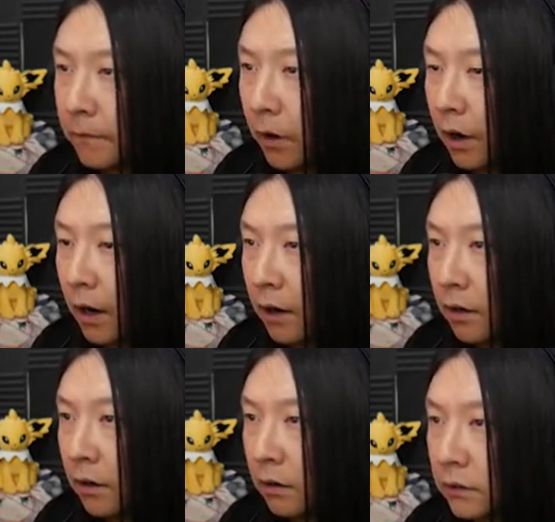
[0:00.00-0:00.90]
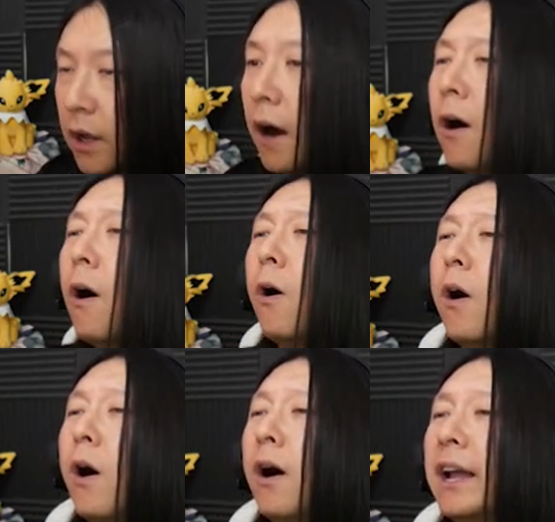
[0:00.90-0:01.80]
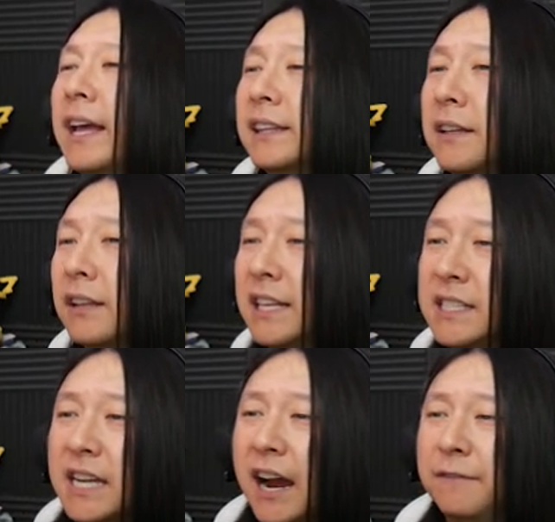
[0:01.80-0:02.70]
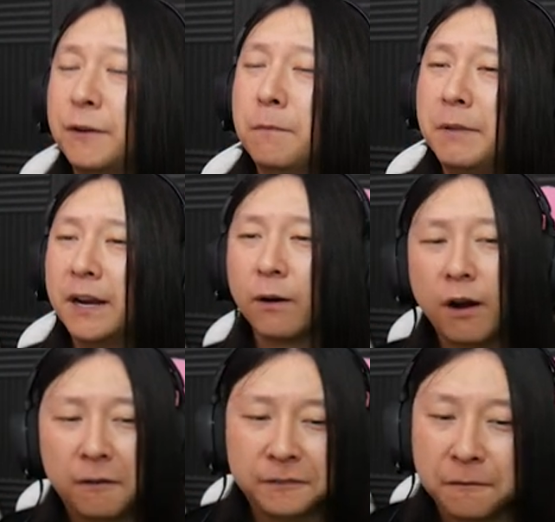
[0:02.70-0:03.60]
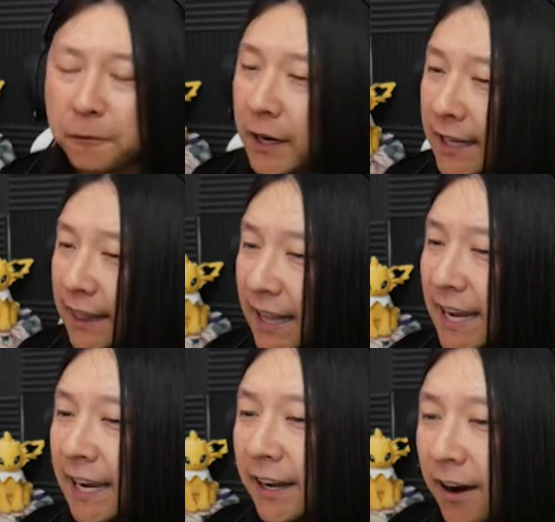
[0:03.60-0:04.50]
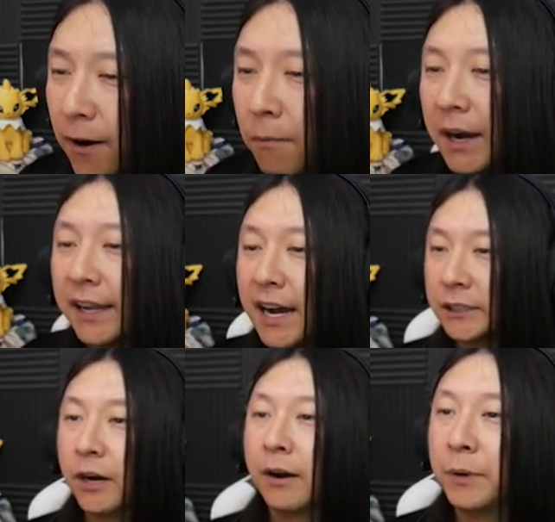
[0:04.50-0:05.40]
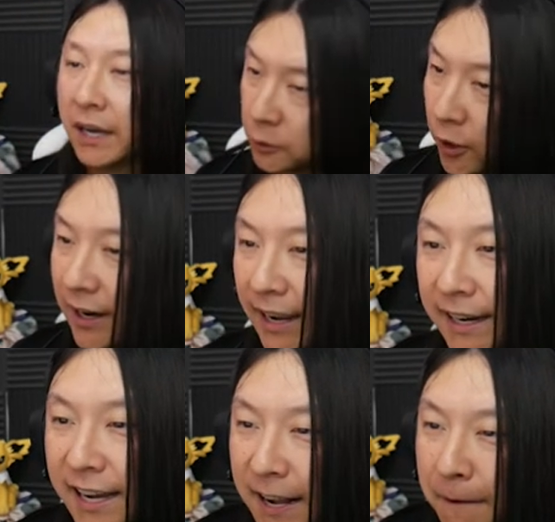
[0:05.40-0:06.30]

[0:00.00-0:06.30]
Duh. No, oh, I hit the like side view mirror off the freaking thing. Oh my gosh, all right, we gotta try again.